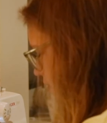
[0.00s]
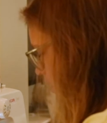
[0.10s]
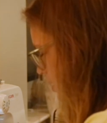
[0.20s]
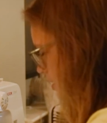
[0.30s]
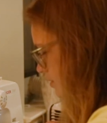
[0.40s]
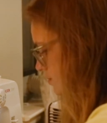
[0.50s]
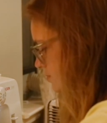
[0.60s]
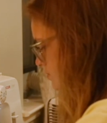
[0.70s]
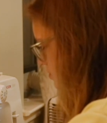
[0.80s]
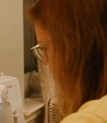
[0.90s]
in
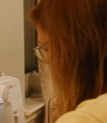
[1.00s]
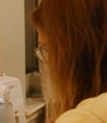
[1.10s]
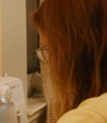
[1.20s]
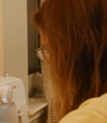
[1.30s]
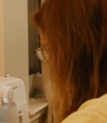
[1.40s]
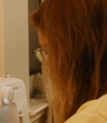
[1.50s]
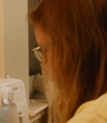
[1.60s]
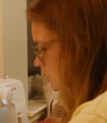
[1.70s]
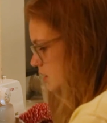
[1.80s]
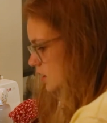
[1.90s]
there
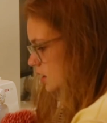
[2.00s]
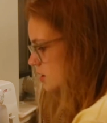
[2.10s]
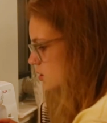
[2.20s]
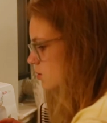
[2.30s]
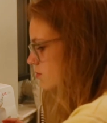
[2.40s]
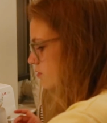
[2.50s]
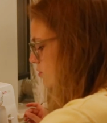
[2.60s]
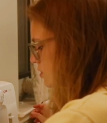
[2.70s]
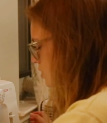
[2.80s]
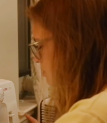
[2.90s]
and hope
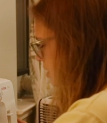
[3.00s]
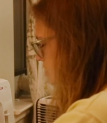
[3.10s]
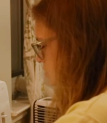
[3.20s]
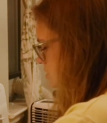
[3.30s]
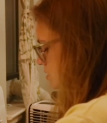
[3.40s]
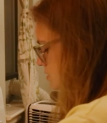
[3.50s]
for the best.